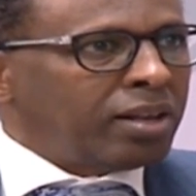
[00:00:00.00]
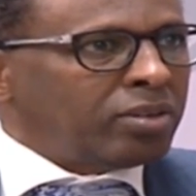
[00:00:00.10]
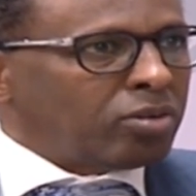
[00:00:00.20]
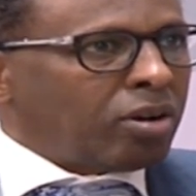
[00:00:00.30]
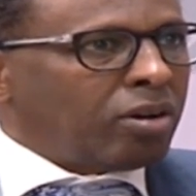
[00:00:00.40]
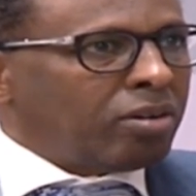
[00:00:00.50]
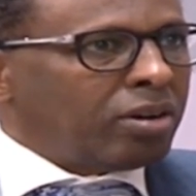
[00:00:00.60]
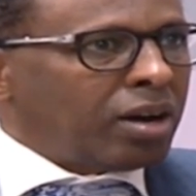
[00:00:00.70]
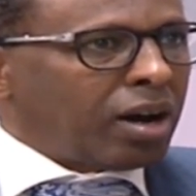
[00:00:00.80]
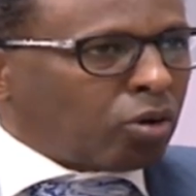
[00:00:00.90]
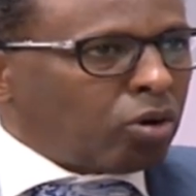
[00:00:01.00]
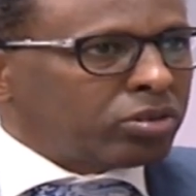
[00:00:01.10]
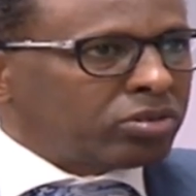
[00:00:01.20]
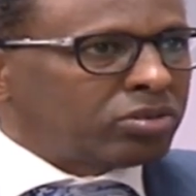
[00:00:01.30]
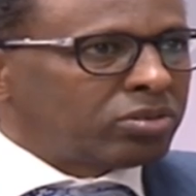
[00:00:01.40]
You know, a
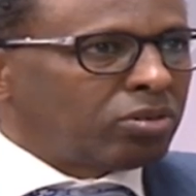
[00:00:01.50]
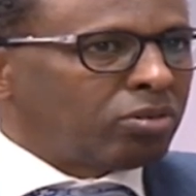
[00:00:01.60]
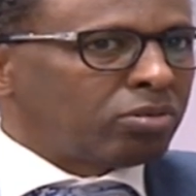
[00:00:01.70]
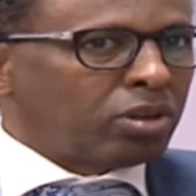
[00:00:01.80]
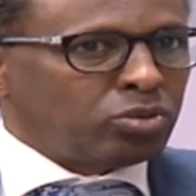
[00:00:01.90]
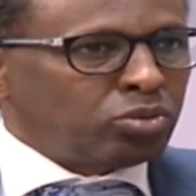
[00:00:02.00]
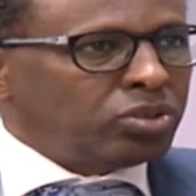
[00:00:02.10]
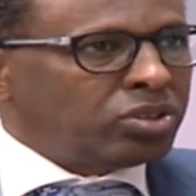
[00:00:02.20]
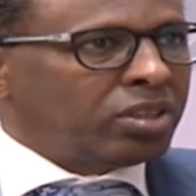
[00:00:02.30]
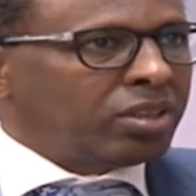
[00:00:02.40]
court or a judiciary